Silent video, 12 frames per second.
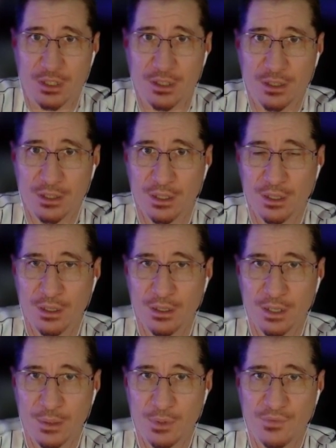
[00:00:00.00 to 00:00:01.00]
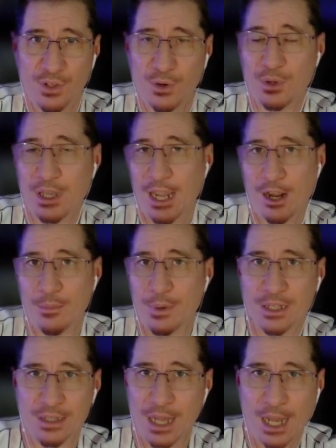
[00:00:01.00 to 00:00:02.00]
I mean, if you don't care
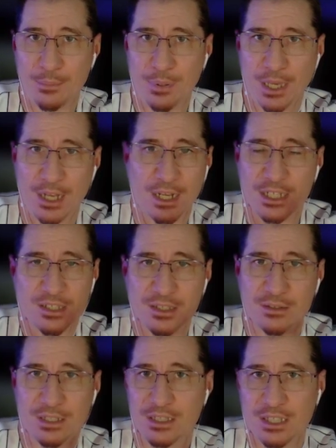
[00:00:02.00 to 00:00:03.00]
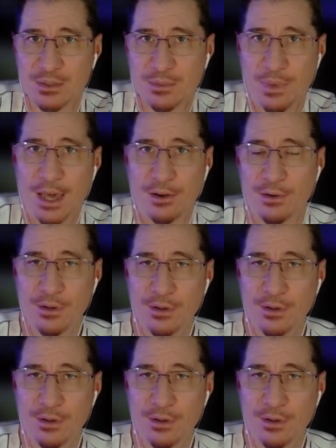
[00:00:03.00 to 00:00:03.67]
about iPad, I guess it doesn't matter.